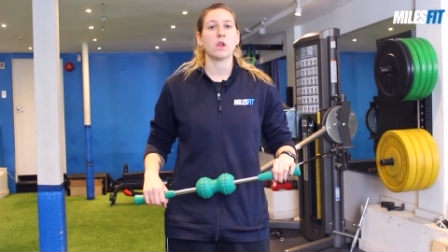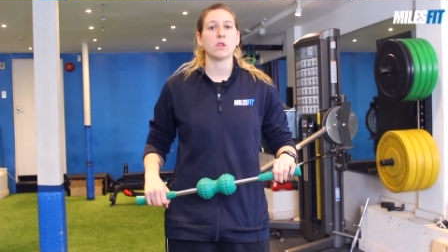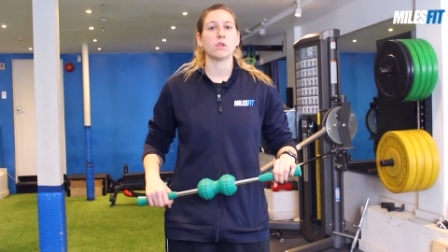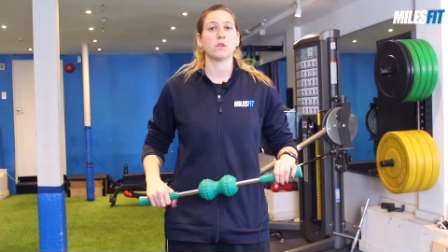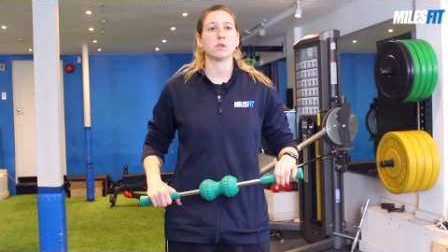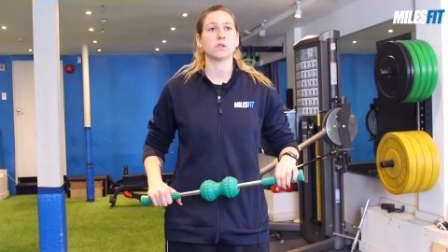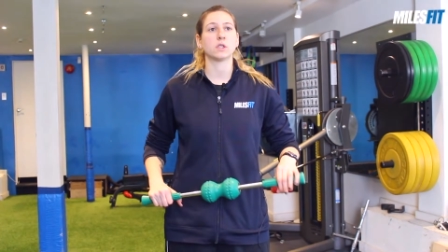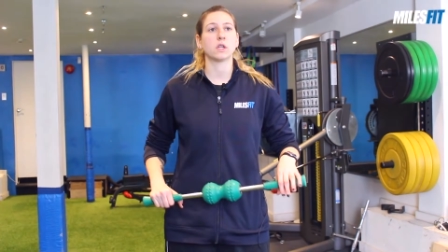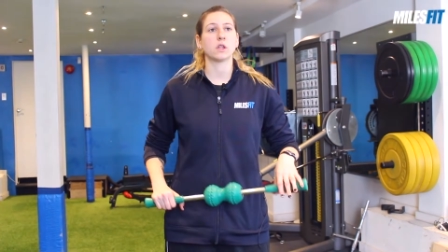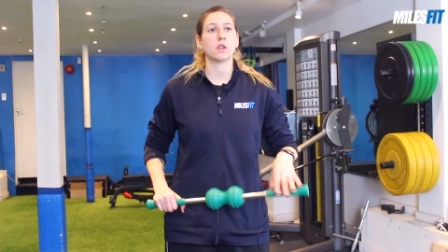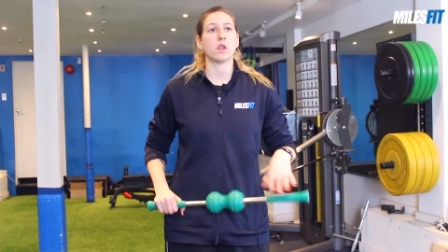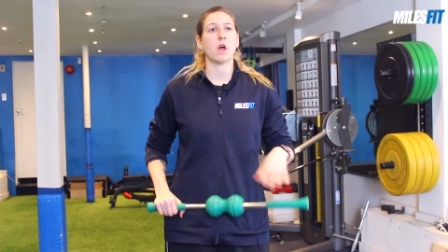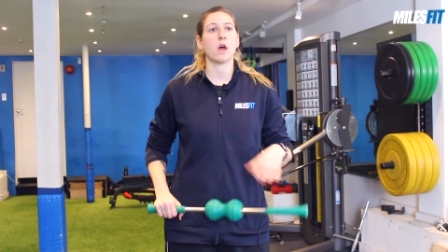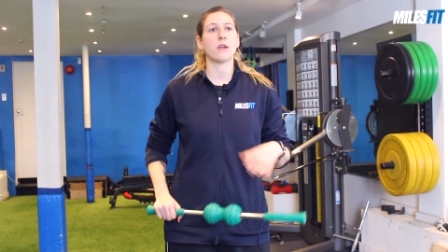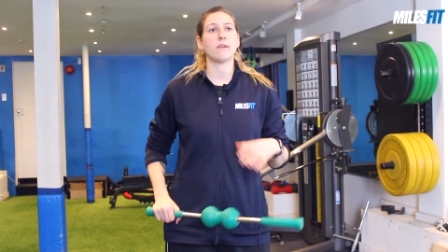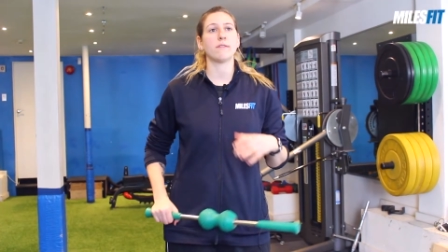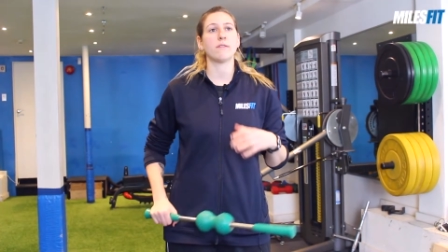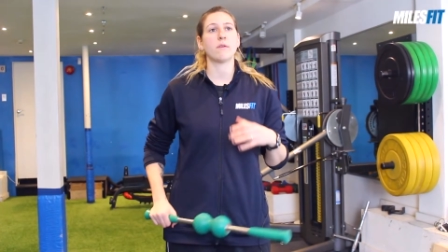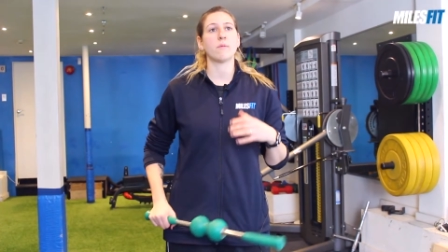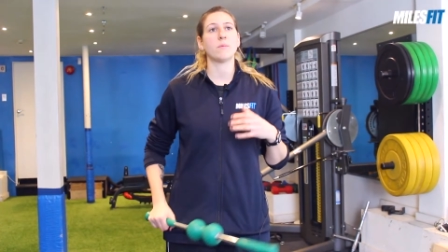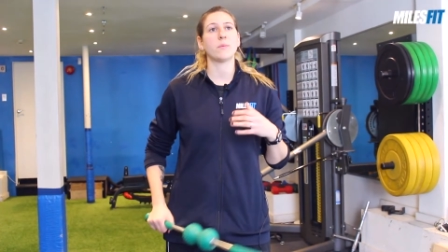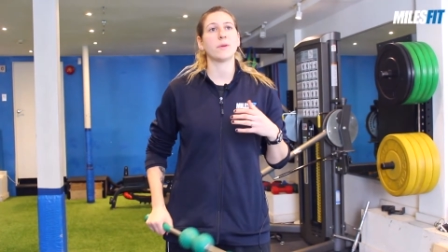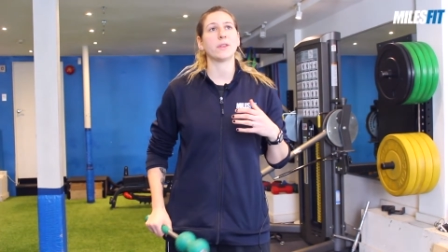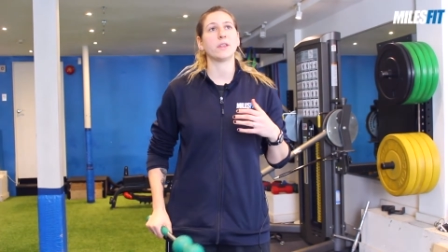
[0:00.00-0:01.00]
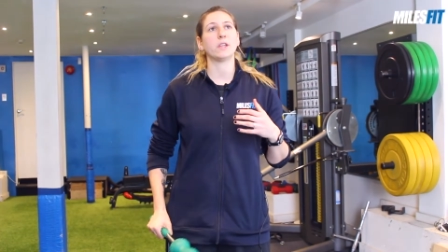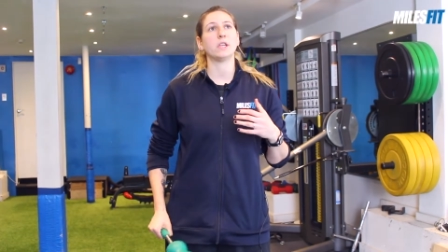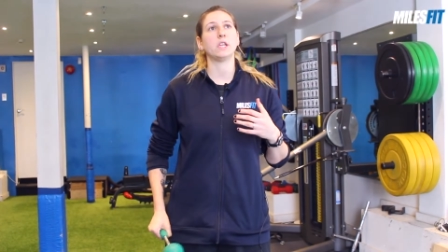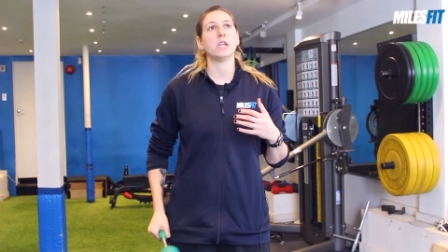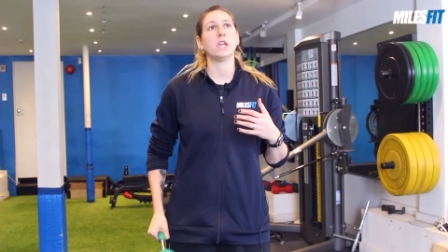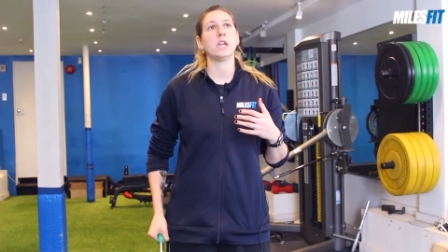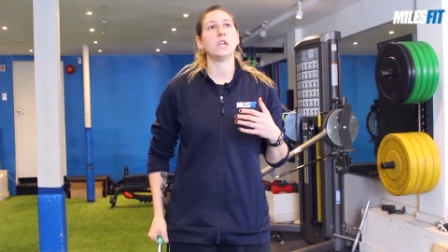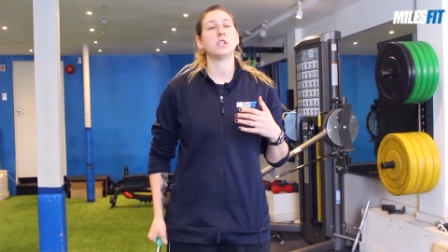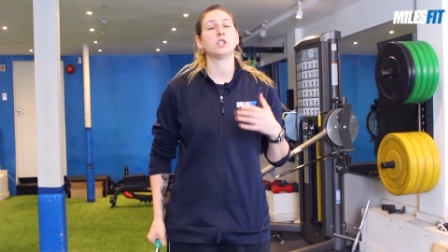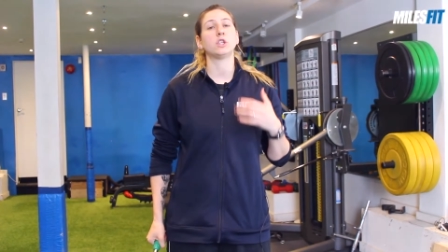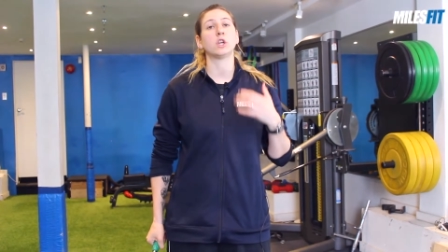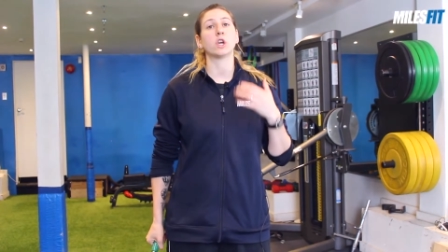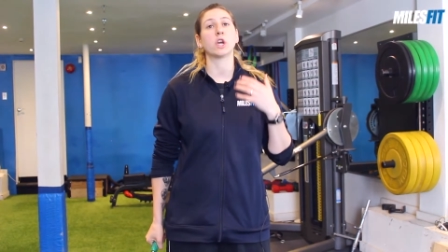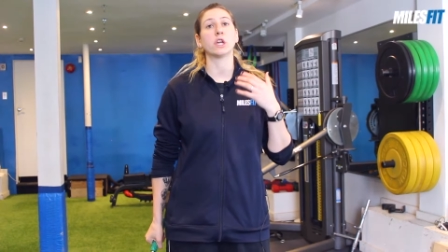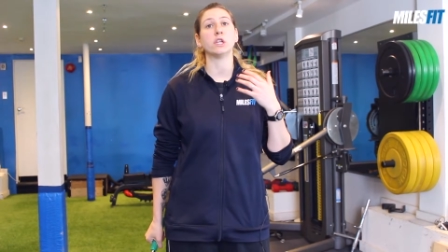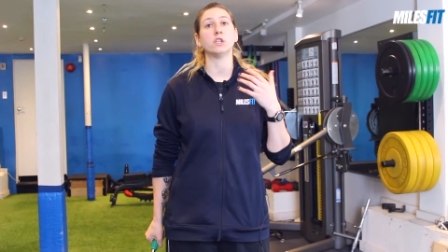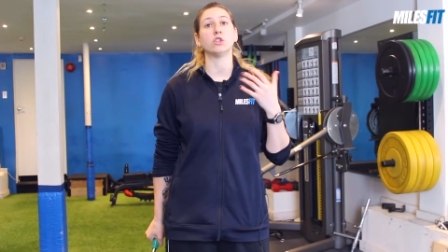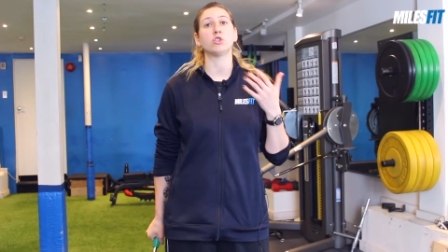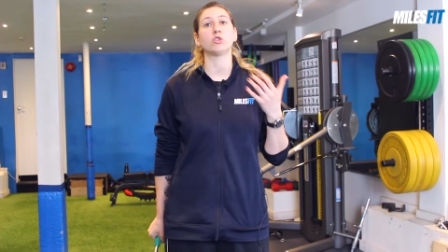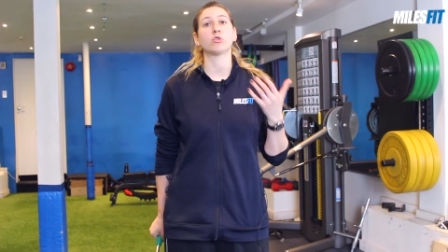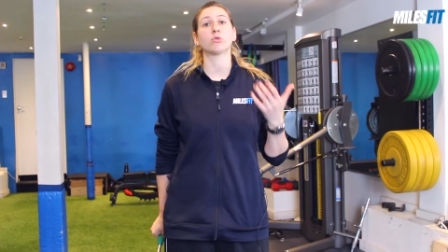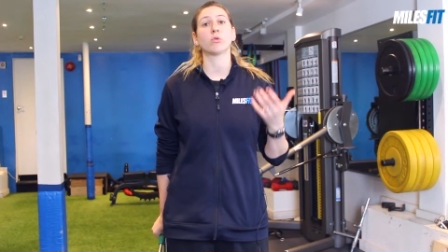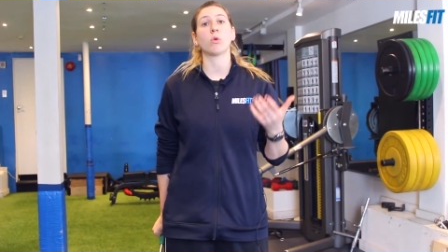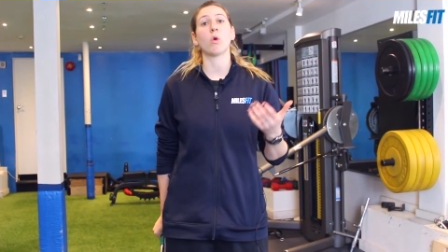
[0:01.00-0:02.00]
there's a lot of ability to
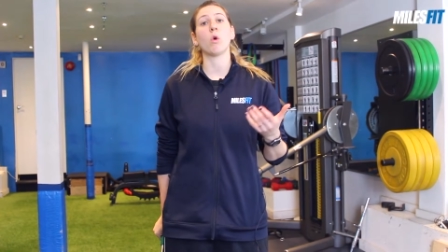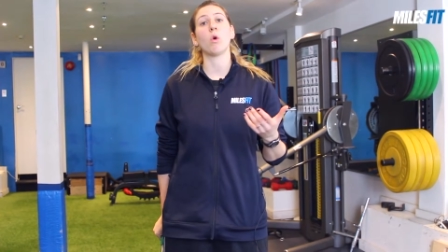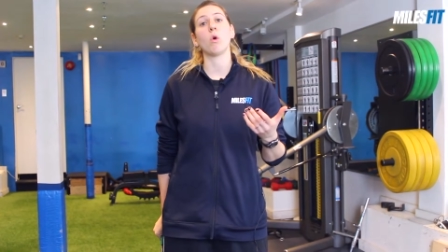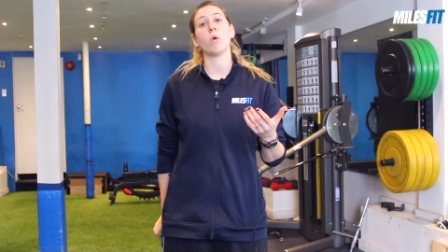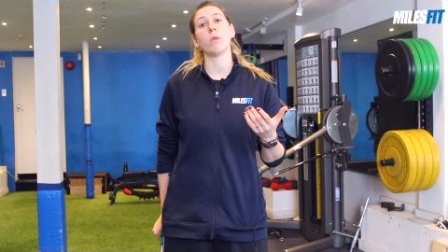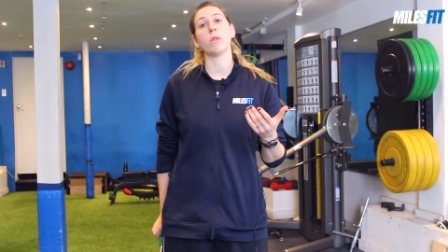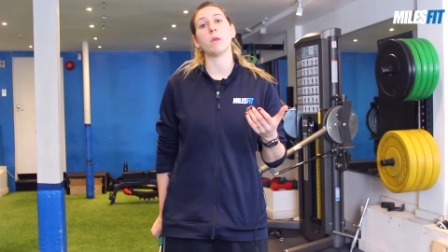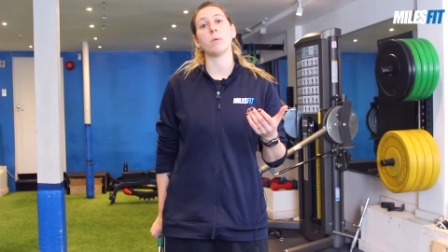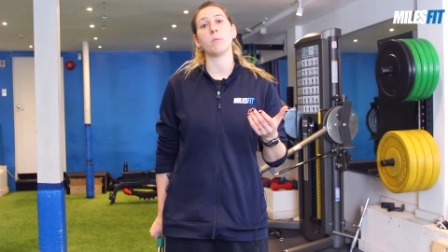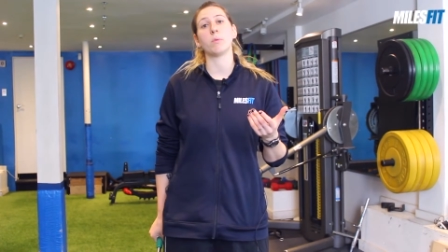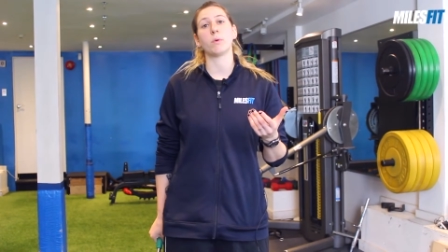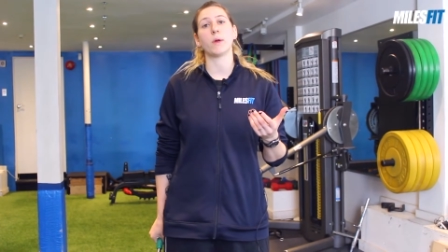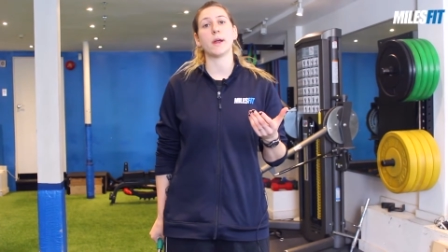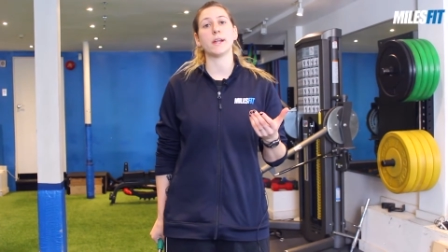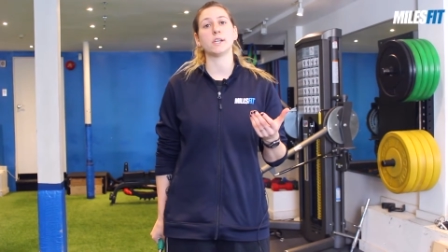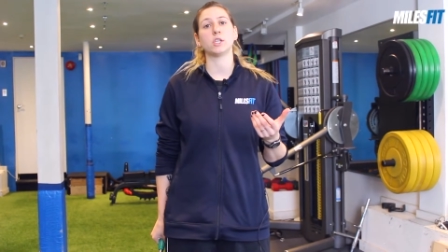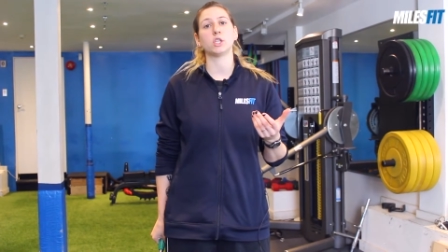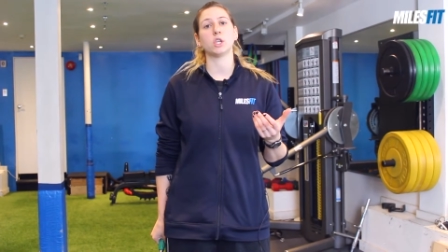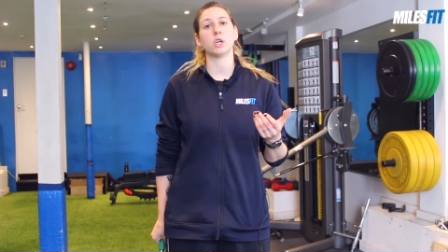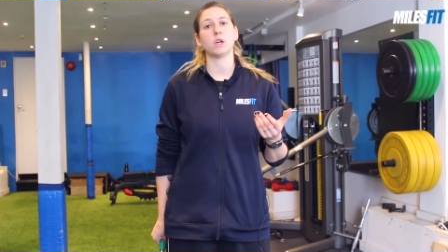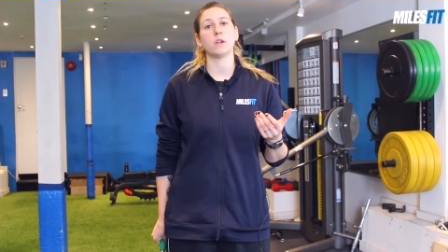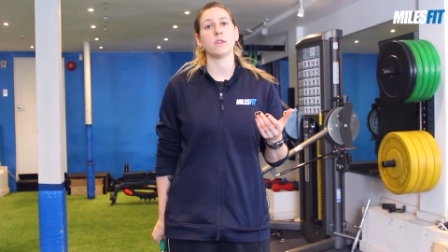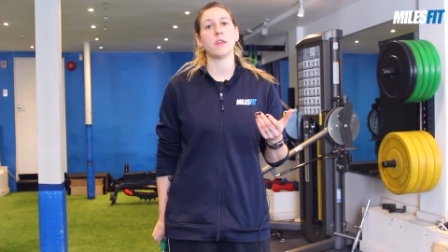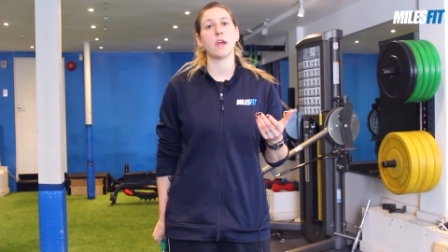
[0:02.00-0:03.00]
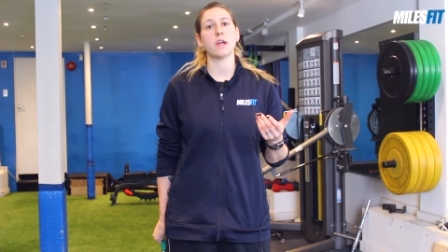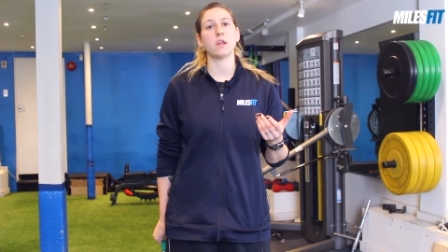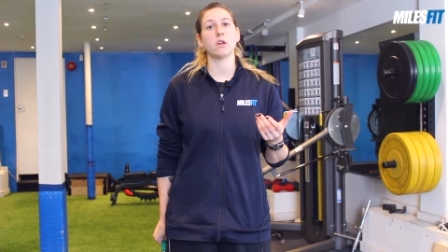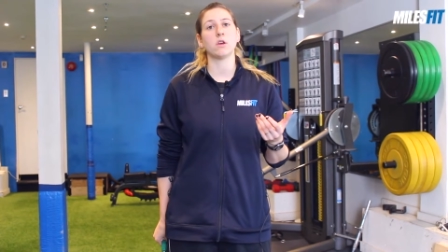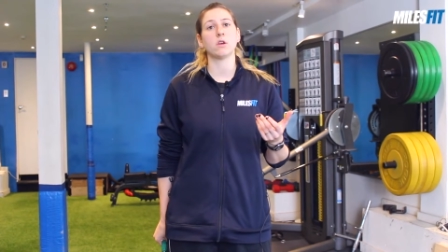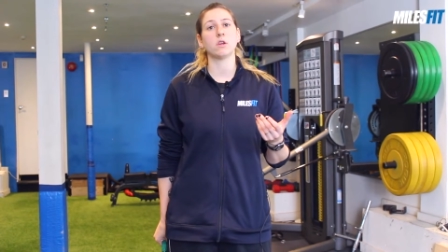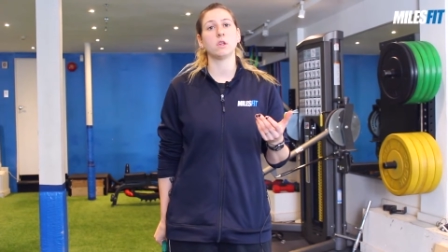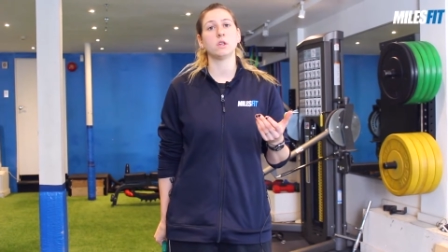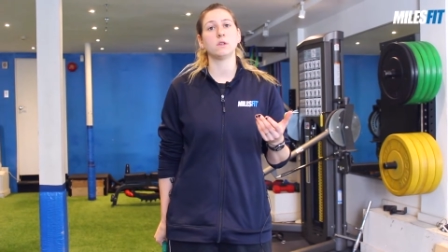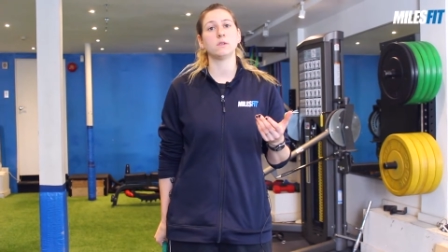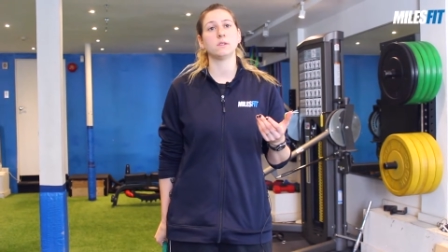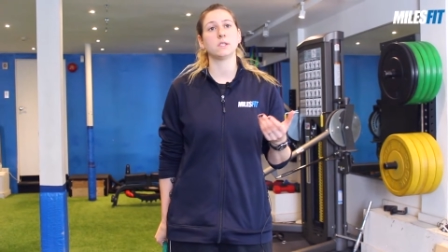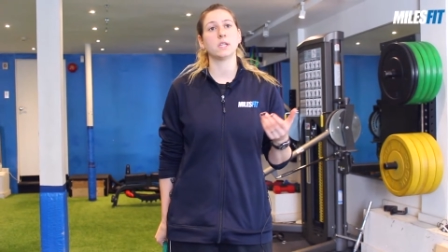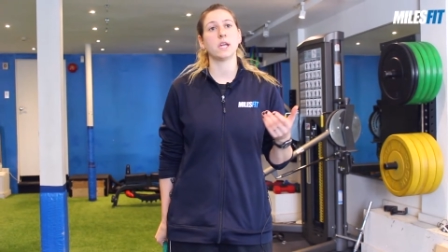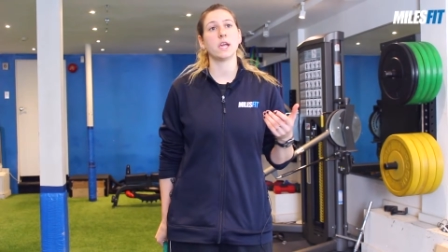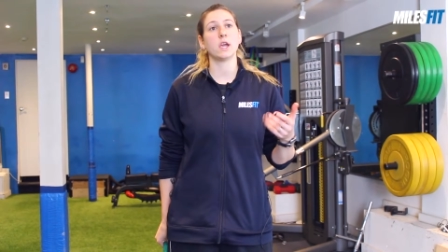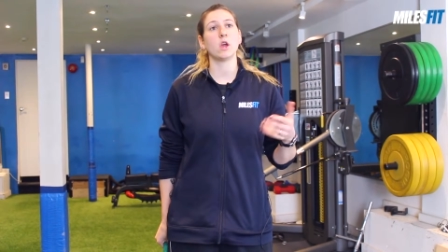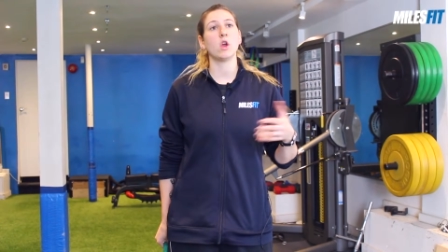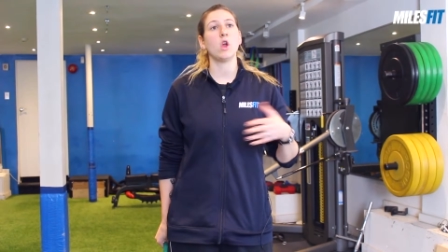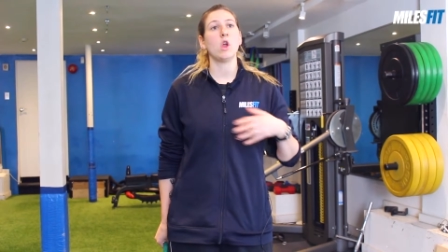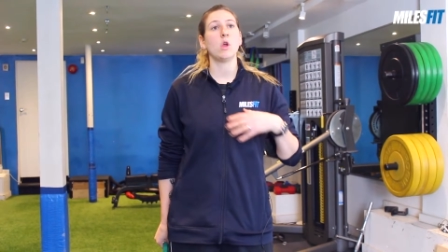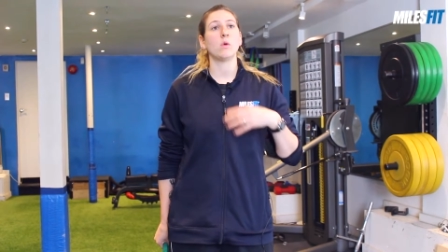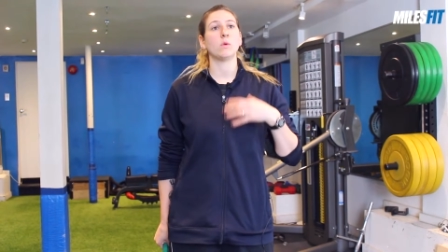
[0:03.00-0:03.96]
control the pressure that you're using,